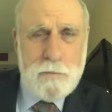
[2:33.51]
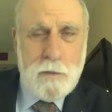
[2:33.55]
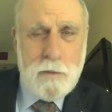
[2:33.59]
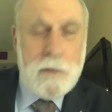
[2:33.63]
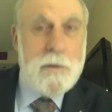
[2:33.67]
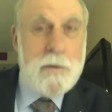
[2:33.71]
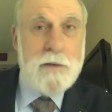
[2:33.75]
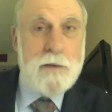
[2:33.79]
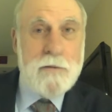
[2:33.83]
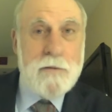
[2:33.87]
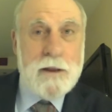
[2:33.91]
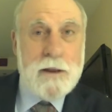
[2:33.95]

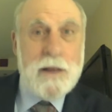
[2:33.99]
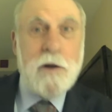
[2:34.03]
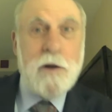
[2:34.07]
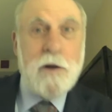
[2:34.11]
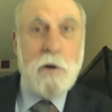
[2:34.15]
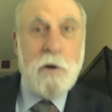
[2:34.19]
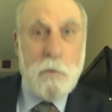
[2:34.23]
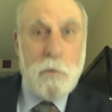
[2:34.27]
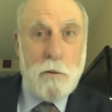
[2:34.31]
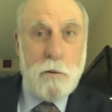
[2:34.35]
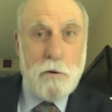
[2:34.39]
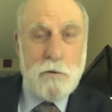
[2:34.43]
maybe even in
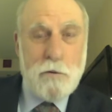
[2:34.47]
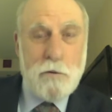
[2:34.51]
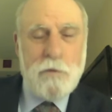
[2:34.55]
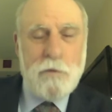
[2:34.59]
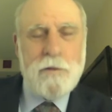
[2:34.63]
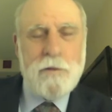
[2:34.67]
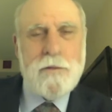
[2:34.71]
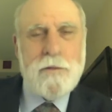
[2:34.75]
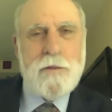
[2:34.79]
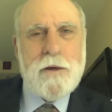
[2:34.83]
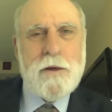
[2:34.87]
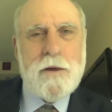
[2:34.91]
our
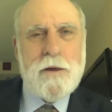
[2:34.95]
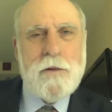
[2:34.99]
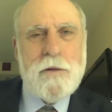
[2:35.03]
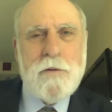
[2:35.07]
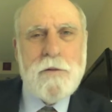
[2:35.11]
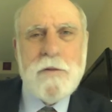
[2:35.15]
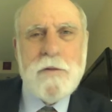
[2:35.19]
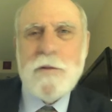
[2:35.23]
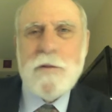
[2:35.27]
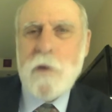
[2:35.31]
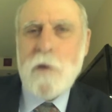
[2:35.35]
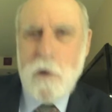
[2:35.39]
person,
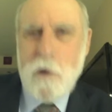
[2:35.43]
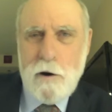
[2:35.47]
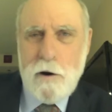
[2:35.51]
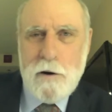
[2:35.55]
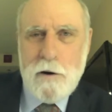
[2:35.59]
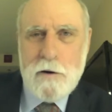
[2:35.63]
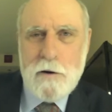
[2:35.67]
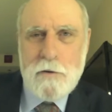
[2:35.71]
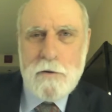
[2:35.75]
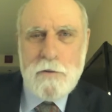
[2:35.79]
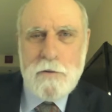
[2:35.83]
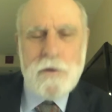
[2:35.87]
things in the
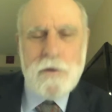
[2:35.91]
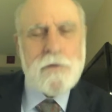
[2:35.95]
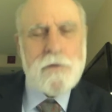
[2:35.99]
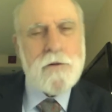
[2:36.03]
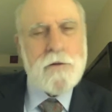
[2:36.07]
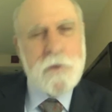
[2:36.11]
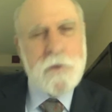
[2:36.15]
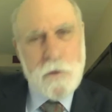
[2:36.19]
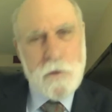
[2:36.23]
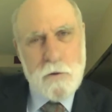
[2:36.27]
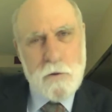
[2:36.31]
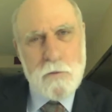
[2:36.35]
car, things
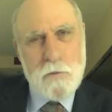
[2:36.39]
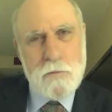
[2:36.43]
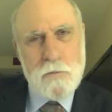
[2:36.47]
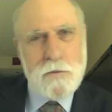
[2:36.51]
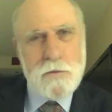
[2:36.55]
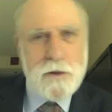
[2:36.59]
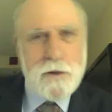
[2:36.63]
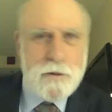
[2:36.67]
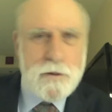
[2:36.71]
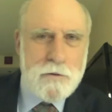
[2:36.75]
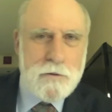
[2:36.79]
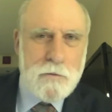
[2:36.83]
at home,
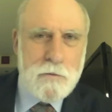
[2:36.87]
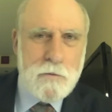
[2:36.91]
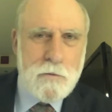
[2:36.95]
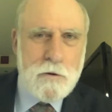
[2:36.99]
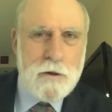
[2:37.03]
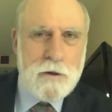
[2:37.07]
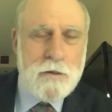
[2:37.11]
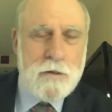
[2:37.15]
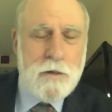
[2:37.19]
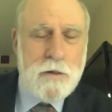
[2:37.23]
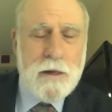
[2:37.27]
things at work.